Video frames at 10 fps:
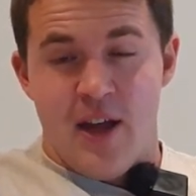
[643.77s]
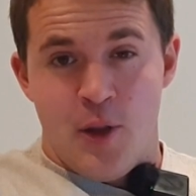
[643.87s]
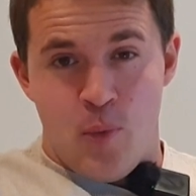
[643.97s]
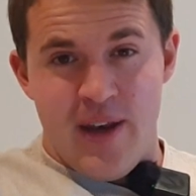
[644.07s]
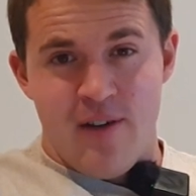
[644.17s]

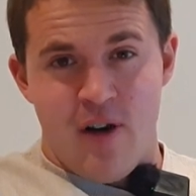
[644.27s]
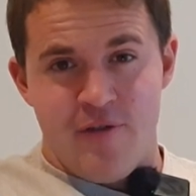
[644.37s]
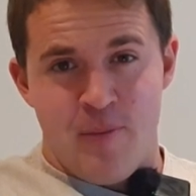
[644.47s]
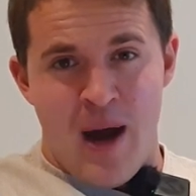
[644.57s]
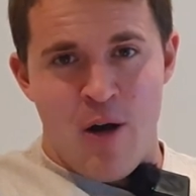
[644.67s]
The winner of
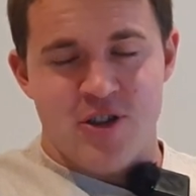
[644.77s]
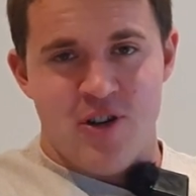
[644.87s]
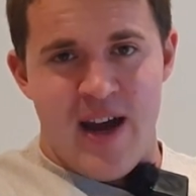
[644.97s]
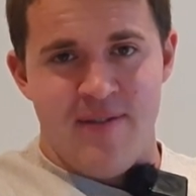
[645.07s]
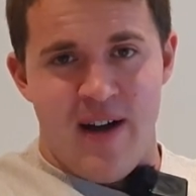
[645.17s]
the power
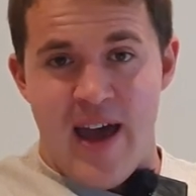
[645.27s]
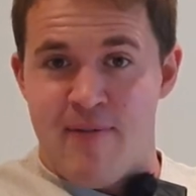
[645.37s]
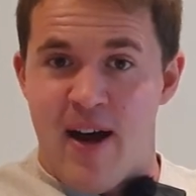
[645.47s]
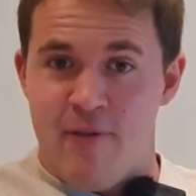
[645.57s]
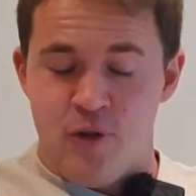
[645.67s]
drive, I have
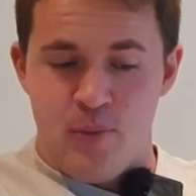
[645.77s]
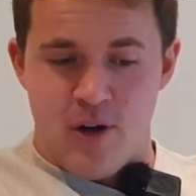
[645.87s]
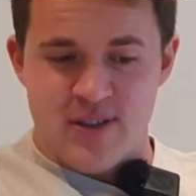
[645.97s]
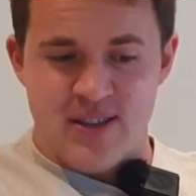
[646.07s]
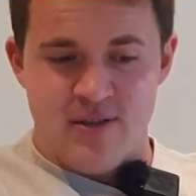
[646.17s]
Hafthor
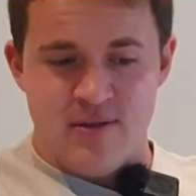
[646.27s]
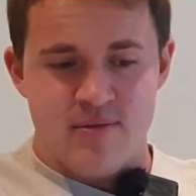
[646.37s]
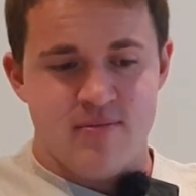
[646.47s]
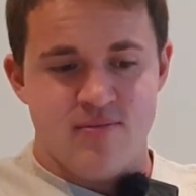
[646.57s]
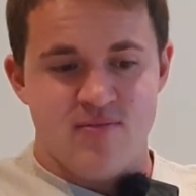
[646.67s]
Bjornsson.
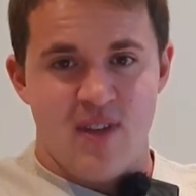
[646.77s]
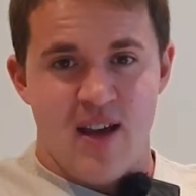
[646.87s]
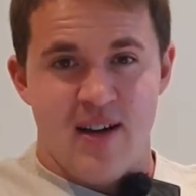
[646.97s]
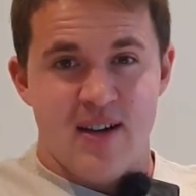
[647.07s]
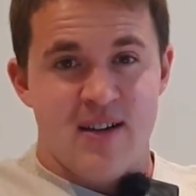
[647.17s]

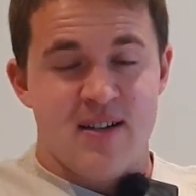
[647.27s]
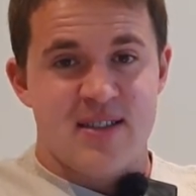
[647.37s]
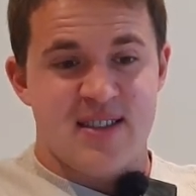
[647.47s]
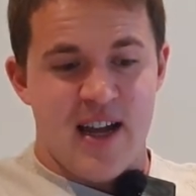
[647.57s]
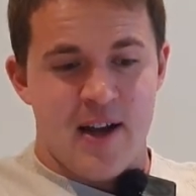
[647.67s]

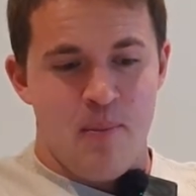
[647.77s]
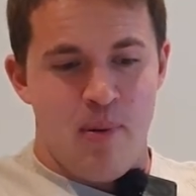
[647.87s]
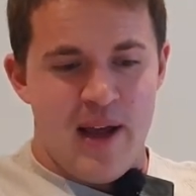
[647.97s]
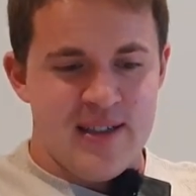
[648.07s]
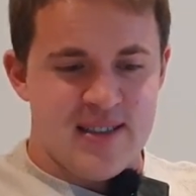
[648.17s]
Second
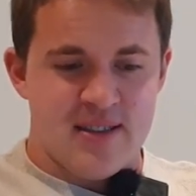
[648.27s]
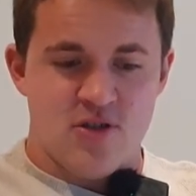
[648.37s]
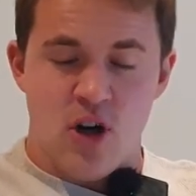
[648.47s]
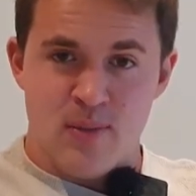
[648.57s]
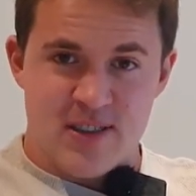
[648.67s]
place,
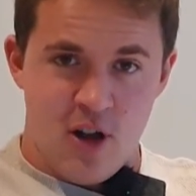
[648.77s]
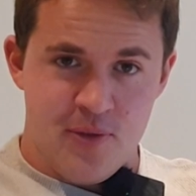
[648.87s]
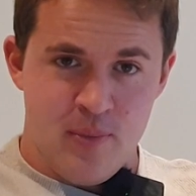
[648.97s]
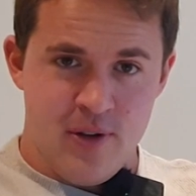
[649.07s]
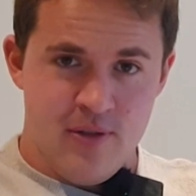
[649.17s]
Tom
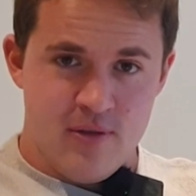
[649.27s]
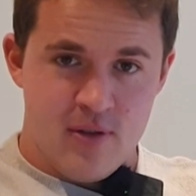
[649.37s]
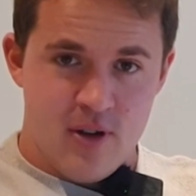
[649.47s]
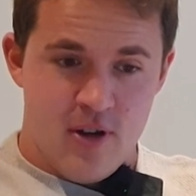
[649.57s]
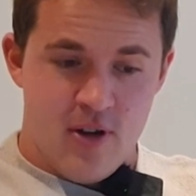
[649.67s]
Stoltman.
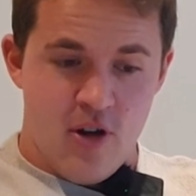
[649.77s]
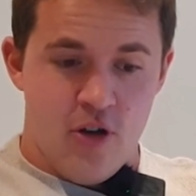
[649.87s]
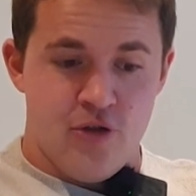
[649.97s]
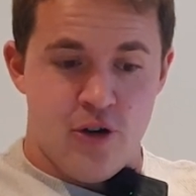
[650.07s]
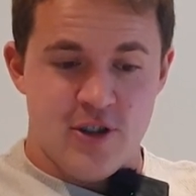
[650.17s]

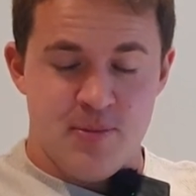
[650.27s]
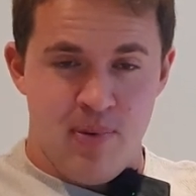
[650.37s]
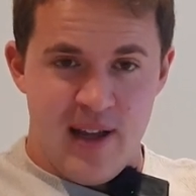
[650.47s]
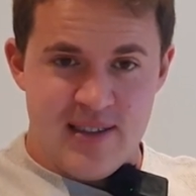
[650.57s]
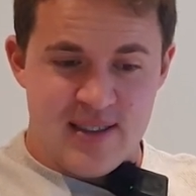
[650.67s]
Third
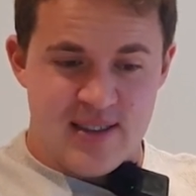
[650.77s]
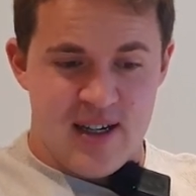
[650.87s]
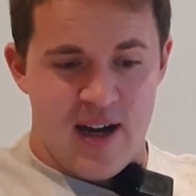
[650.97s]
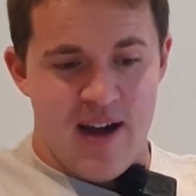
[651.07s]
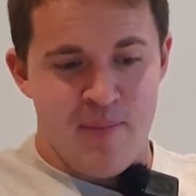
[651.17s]
place,
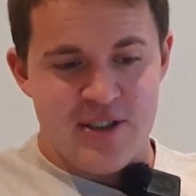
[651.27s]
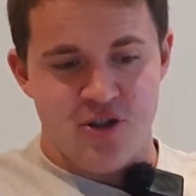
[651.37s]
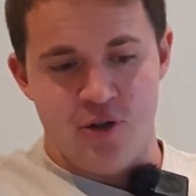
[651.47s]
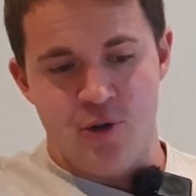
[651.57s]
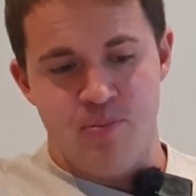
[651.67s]
I have
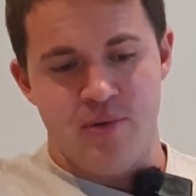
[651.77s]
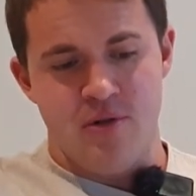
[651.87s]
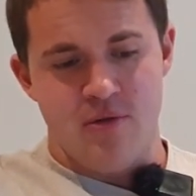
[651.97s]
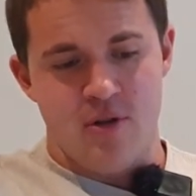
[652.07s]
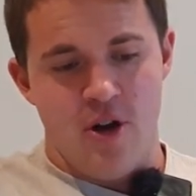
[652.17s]
Mitchell
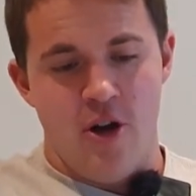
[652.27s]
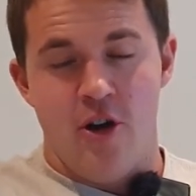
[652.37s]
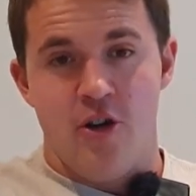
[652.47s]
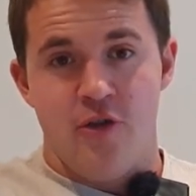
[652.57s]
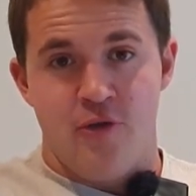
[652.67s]
Hooper.
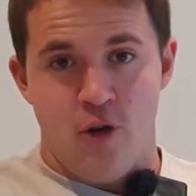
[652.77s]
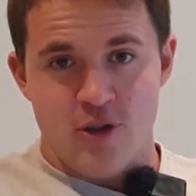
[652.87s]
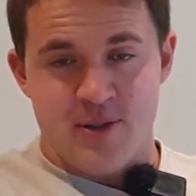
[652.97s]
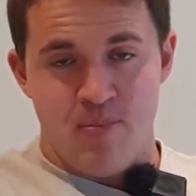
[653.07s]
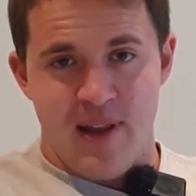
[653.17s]

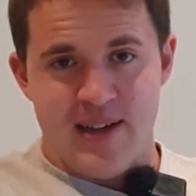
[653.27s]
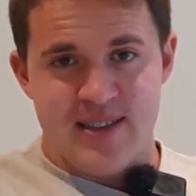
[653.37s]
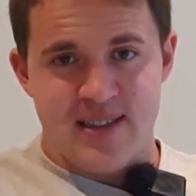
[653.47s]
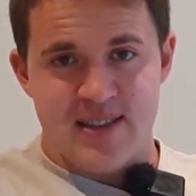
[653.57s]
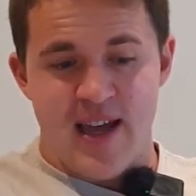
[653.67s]
Fourth
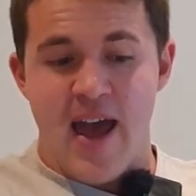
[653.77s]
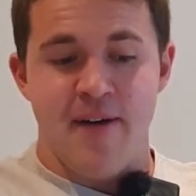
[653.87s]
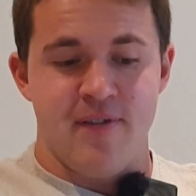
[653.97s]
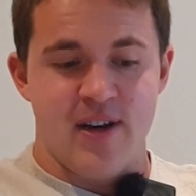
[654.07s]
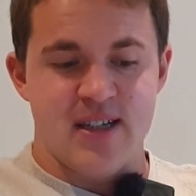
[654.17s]
place,
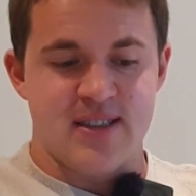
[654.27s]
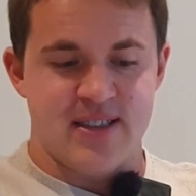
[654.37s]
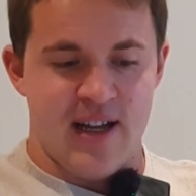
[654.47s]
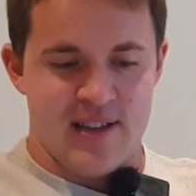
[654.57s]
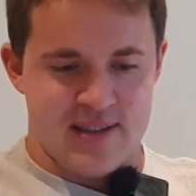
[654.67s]
Evan
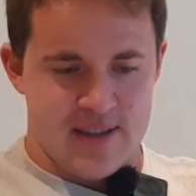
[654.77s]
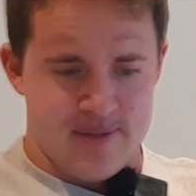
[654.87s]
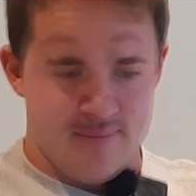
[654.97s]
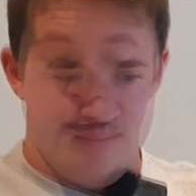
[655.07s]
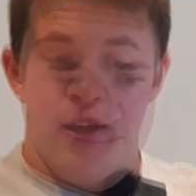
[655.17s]
Singleton.
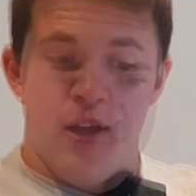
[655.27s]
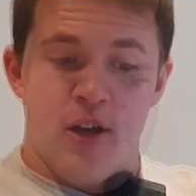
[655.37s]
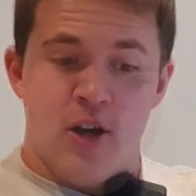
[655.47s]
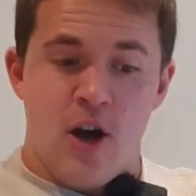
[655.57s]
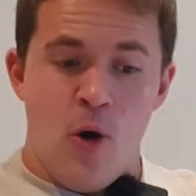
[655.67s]

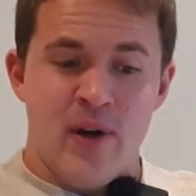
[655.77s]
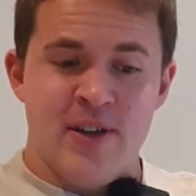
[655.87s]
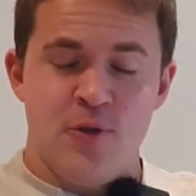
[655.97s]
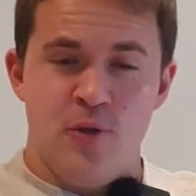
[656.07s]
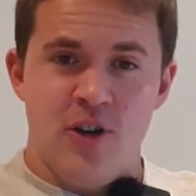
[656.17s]
Going
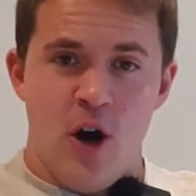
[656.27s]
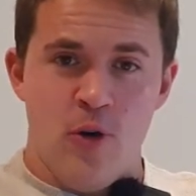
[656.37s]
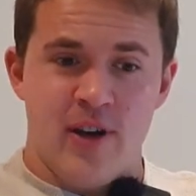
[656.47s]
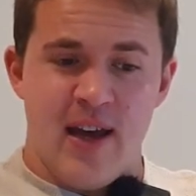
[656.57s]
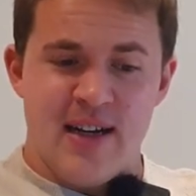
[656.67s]
into the
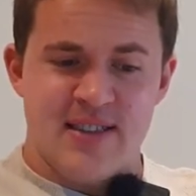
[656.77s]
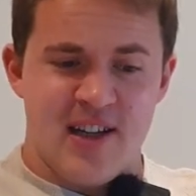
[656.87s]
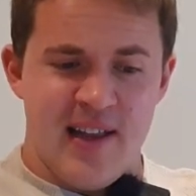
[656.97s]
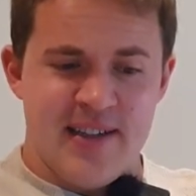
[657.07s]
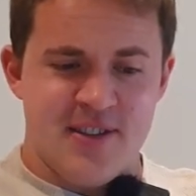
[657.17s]
yoke
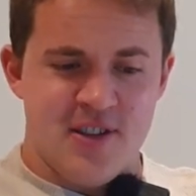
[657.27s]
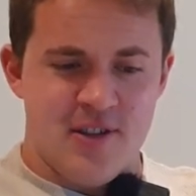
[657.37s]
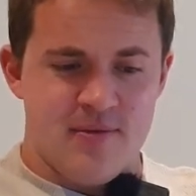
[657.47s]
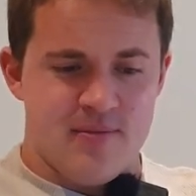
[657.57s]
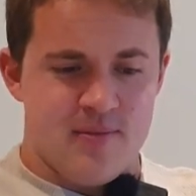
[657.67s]
escalator,